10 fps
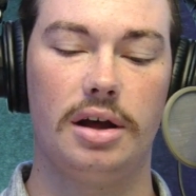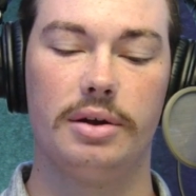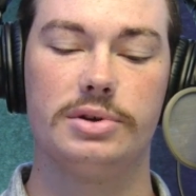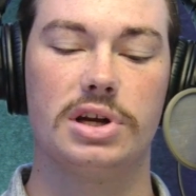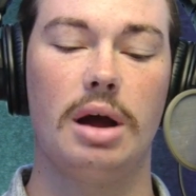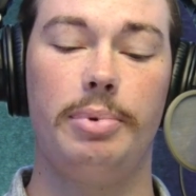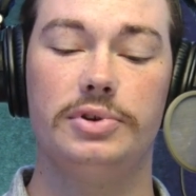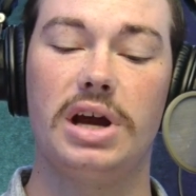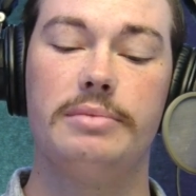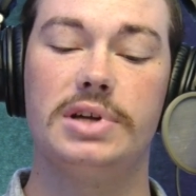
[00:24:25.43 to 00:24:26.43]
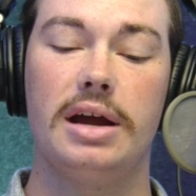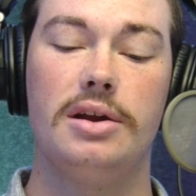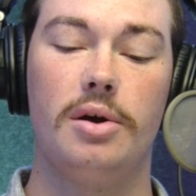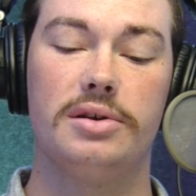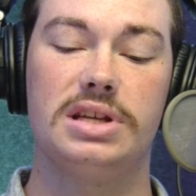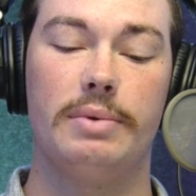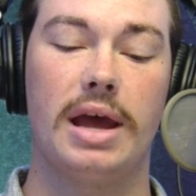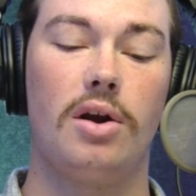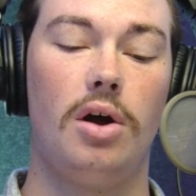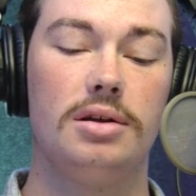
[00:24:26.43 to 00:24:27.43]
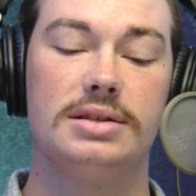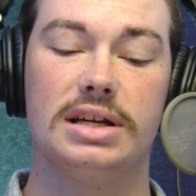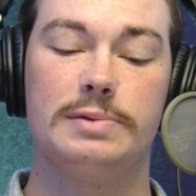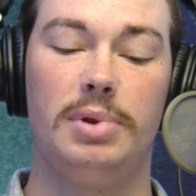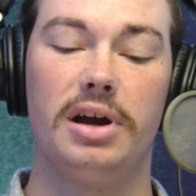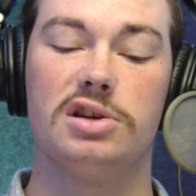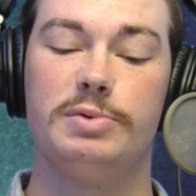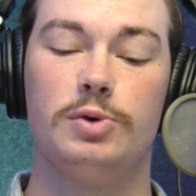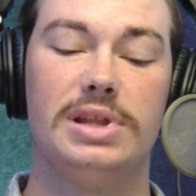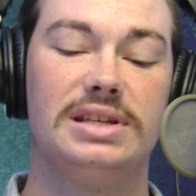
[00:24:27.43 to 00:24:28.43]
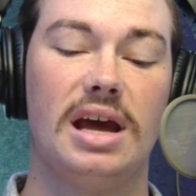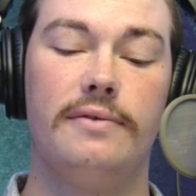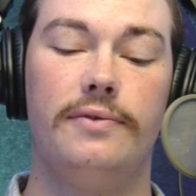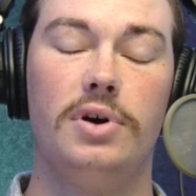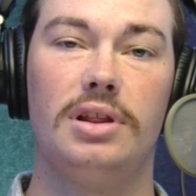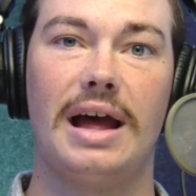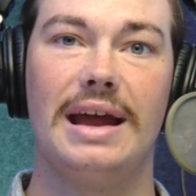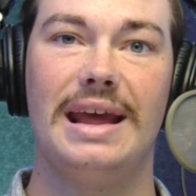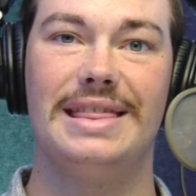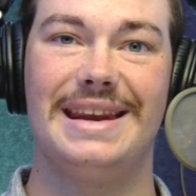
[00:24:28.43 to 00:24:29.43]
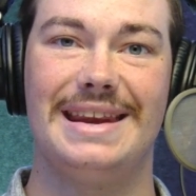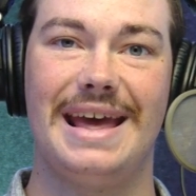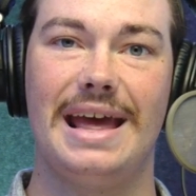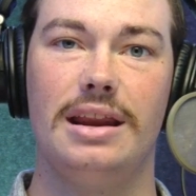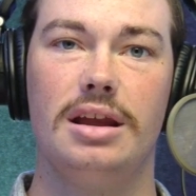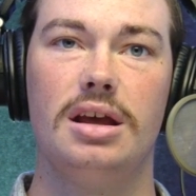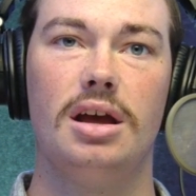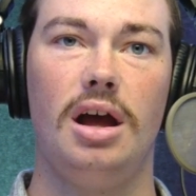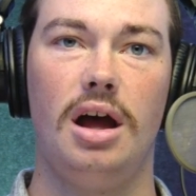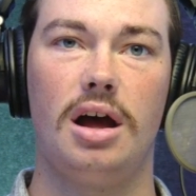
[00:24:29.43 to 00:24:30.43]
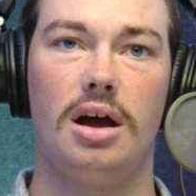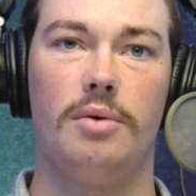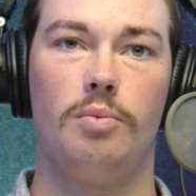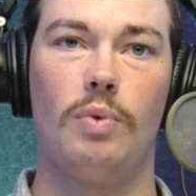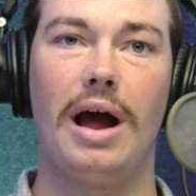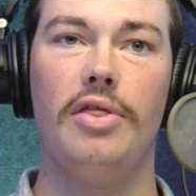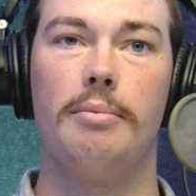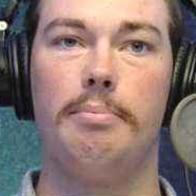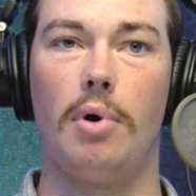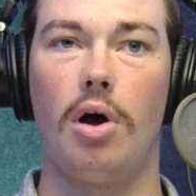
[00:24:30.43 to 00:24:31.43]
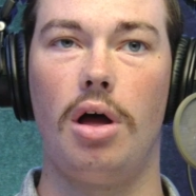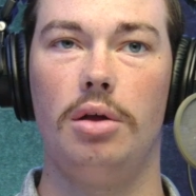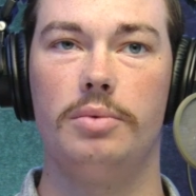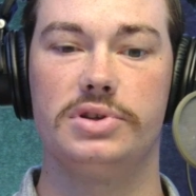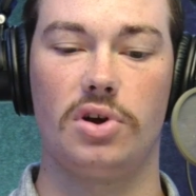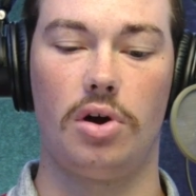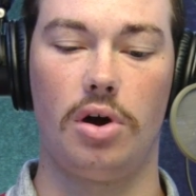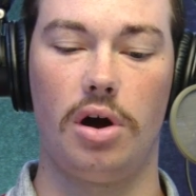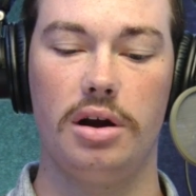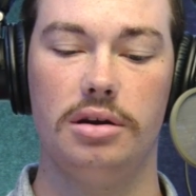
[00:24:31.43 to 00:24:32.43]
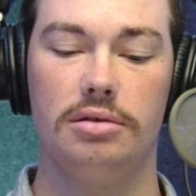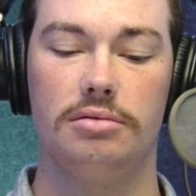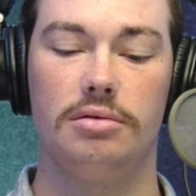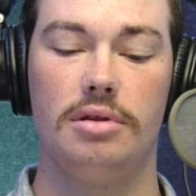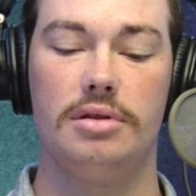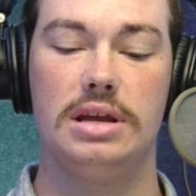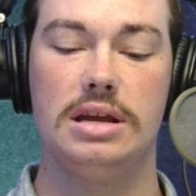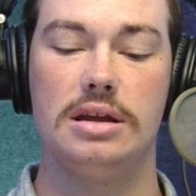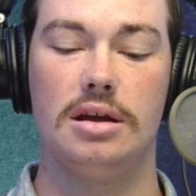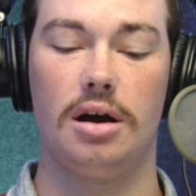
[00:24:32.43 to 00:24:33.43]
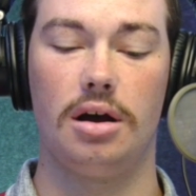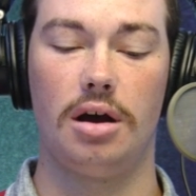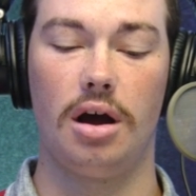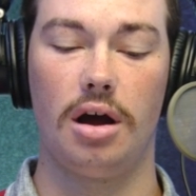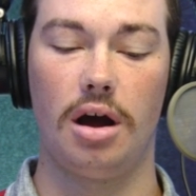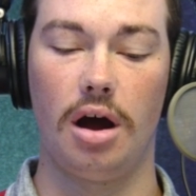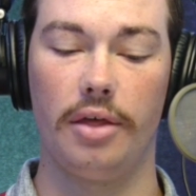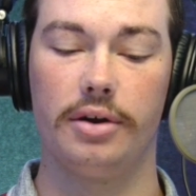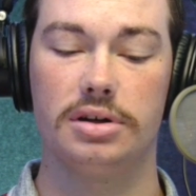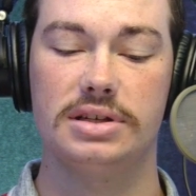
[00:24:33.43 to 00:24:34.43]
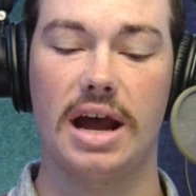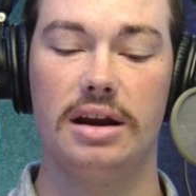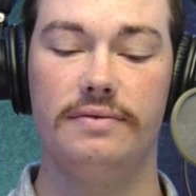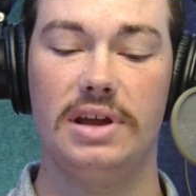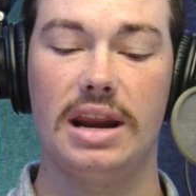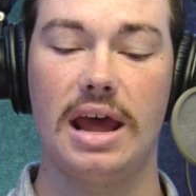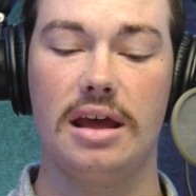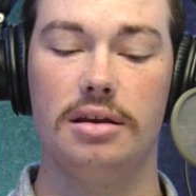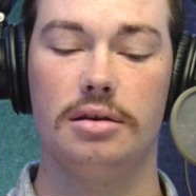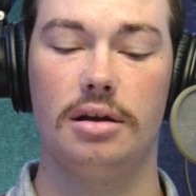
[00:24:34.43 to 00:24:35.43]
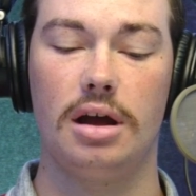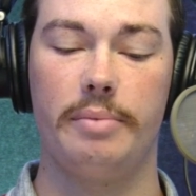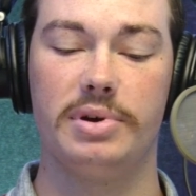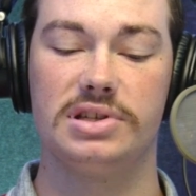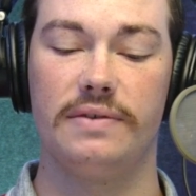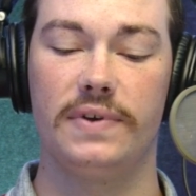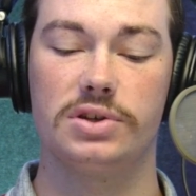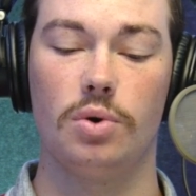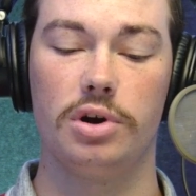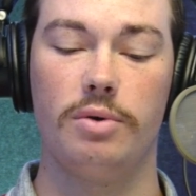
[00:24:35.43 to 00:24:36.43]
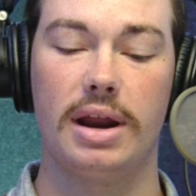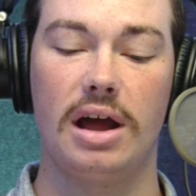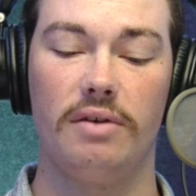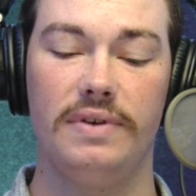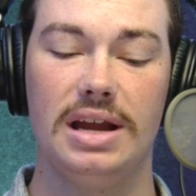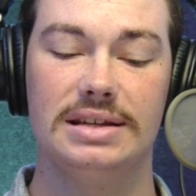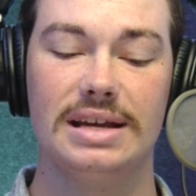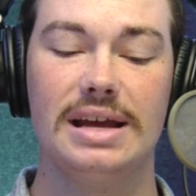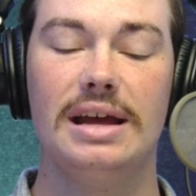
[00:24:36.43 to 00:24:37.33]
There was a couple times I noticed that we had all 6 players between the 10-foot line and the net while the ball was on the other side of the net, Pacific's or UNLV's.